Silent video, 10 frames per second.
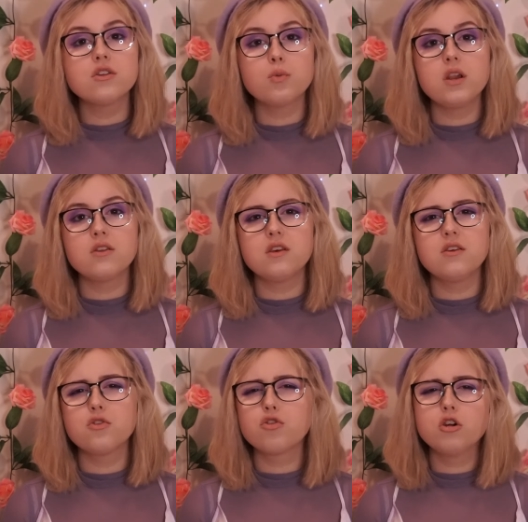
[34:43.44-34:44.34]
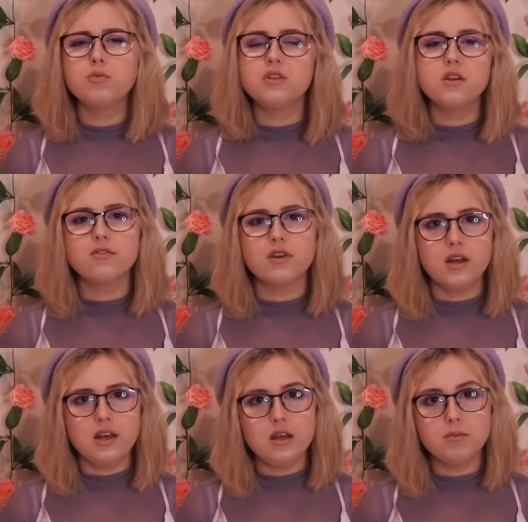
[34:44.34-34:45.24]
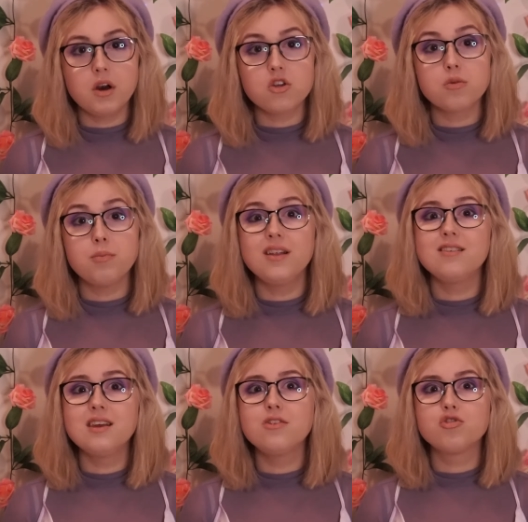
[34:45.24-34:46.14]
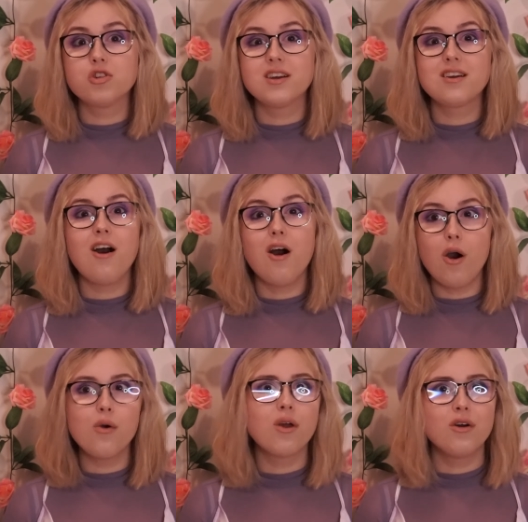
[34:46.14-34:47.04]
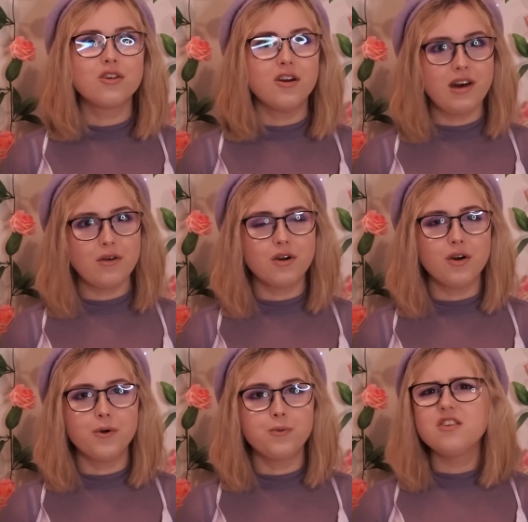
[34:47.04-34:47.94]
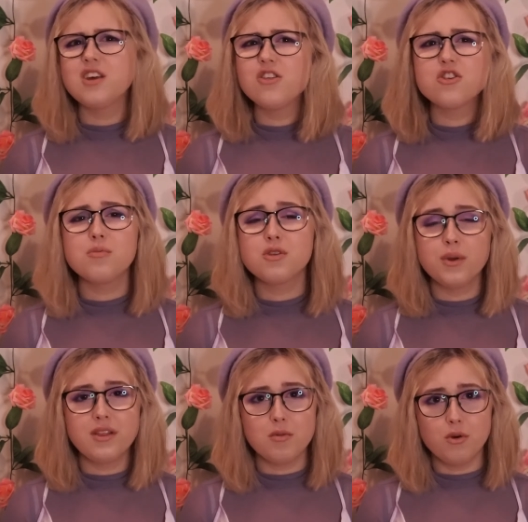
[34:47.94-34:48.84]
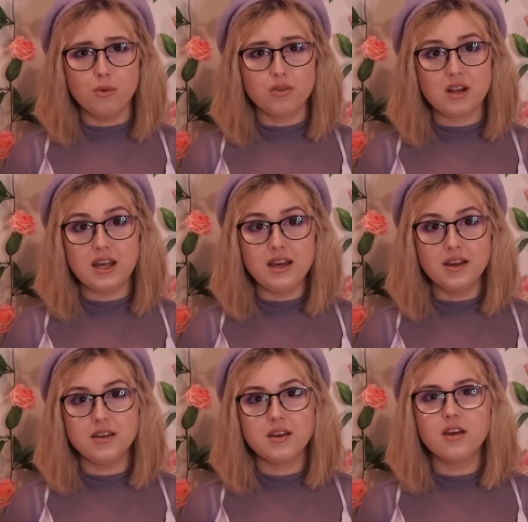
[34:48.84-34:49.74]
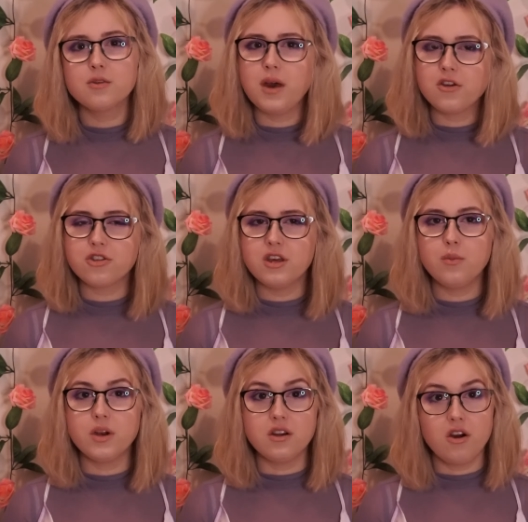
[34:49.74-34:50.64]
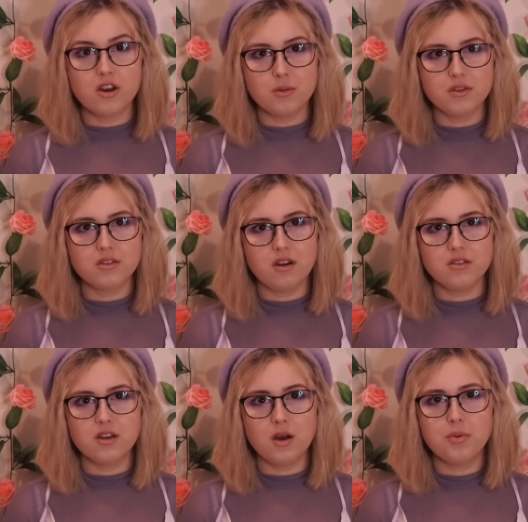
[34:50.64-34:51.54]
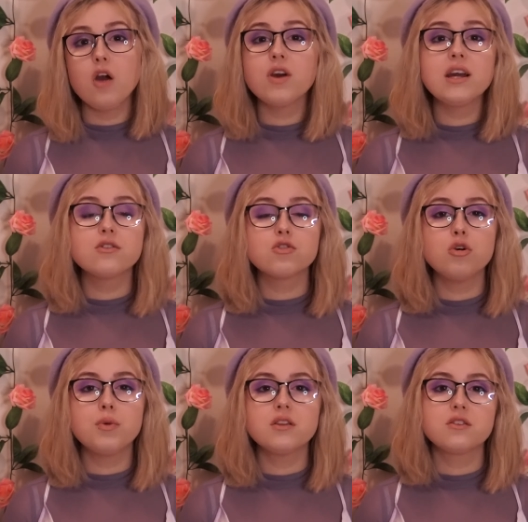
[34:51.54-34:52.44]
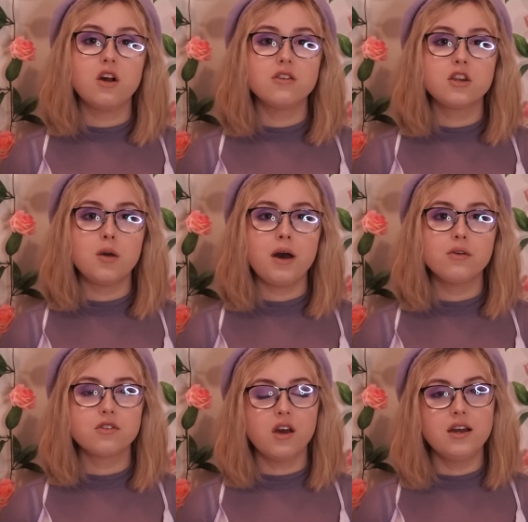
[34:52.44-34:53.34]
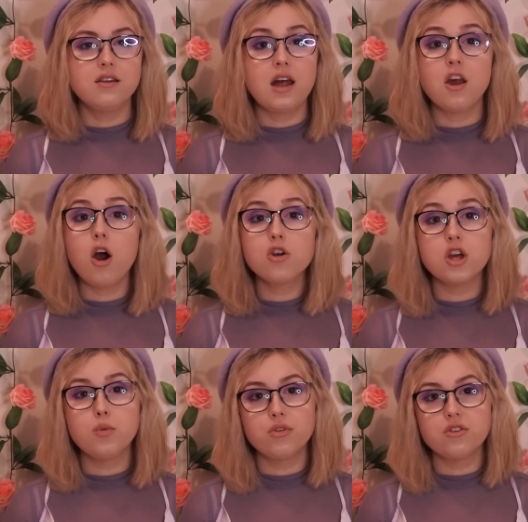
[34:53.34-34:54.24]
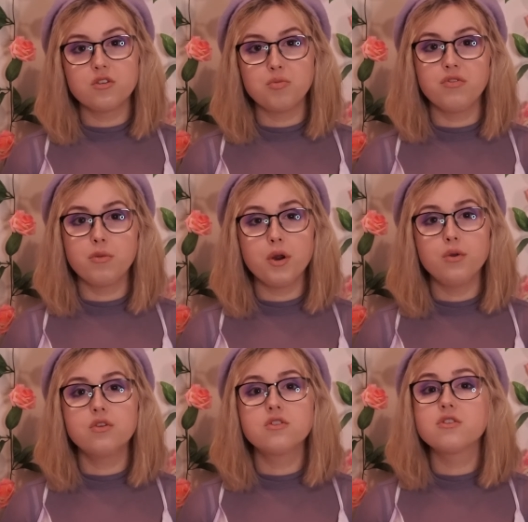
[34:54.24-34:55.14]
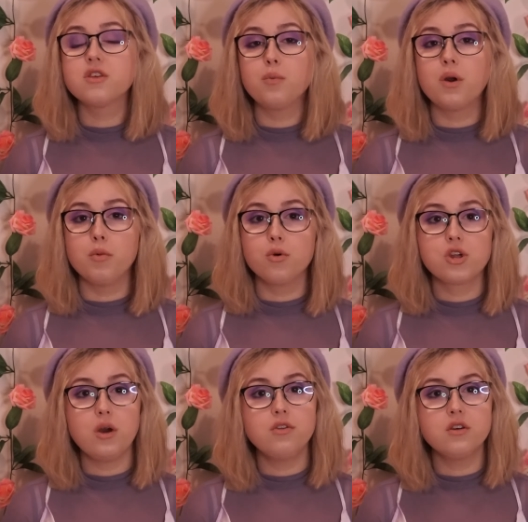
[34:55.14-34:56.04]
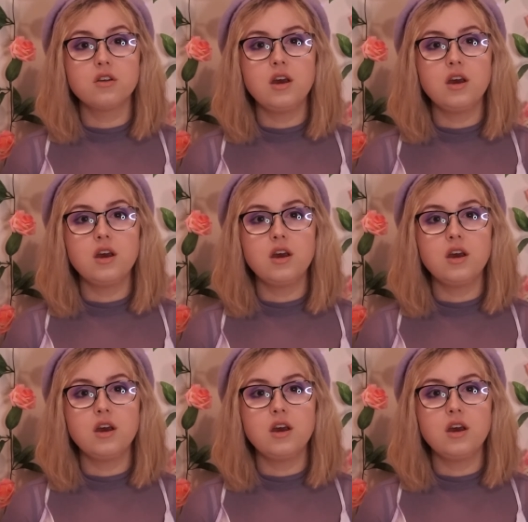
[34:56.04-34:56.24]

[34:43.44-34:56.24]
to witnesses, the group didn't really eat much, but did drink a whole lot of alcohol. The tension between them all was clear, especially when an argument started up. A rainstorm had started up outside and RJ wanted to move the boat to somewhere more sheltered,